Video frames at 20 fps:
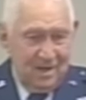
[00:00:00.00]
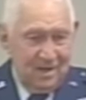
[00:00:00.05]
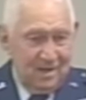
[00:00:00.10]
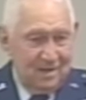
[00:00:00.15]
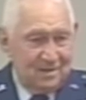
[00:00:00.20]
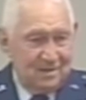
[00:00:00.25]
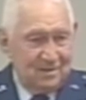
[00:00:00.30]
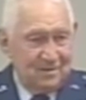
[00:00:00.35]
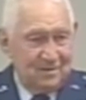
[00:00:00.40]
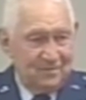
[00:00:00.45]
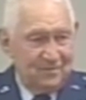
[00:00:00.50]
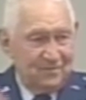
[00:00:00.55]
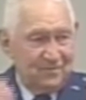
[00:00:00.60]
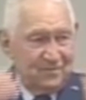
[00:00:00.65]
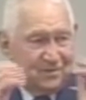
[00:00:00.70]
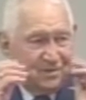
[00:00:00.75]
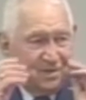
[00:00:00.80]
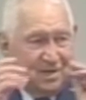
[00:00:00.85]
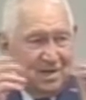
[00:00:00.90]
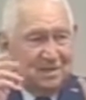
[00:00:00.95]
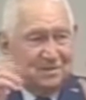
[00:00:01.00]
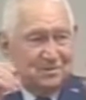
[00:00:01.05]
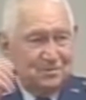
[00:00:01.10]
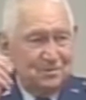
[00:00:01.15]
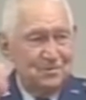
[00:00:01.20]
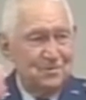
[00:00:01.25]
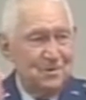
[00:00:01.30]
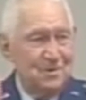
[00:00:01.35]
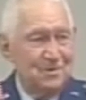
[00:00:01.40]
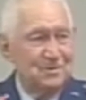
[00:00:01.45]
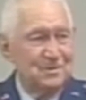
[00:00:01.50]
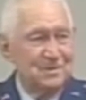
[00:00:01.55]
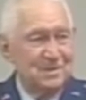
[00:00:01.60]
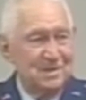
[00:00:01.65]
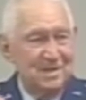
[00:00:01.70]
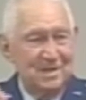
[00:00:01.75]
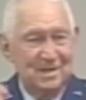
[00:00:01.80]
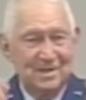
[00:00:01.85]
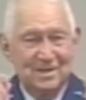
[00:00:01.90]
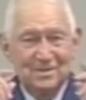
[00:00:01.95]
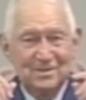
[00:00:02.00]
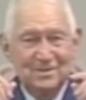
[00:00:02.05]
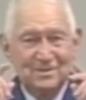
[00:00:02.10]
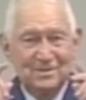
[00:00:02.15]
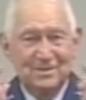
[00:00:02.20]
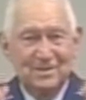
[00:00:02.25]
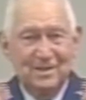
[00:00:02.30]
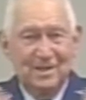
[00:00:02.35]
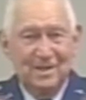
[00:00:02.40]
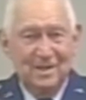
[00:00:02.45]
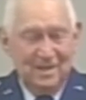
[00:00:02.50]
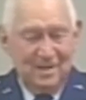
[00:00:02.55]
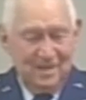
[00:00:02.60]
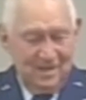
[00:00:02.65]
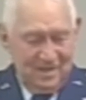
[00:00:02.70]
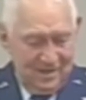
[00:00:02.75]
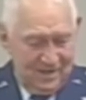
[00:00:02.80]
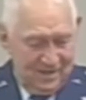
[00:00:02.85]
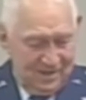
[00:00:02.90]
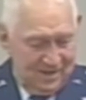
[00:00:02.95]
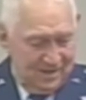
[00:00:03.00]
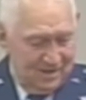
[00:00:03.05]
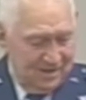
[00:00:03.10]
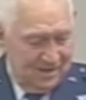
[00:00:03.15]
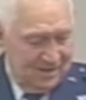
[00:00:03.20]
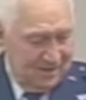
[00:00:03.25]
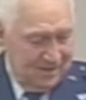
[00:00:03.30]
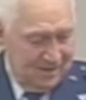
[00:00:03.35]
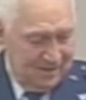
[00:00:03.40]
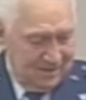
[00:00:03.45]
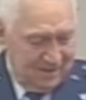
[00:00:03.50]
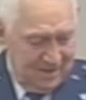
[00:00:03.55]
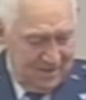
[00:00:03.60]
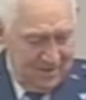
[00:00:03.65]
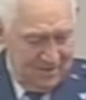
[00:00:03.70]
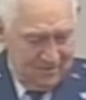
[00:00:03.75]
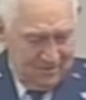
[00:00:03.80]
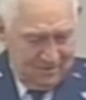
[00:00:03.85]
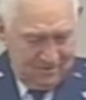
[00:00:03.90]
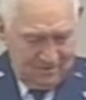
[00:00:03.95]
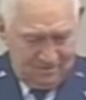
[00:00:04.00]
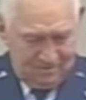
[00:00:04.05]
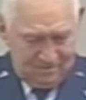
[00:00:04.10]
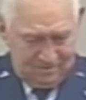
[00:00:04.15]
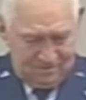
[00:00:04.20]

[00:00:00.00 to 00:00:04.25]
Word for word: his cheeks were rosy, you know, and and uh, he was